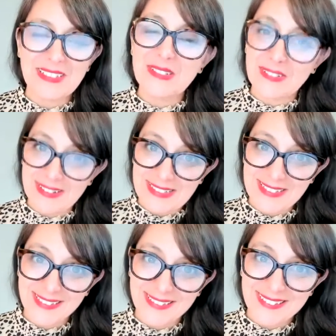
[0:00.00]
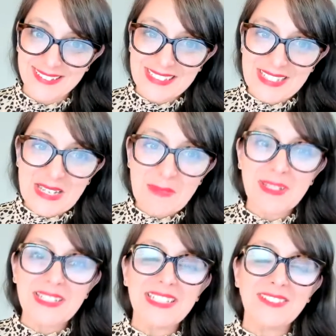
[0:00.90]
right?
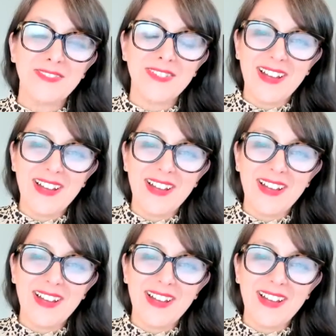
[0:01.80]
But if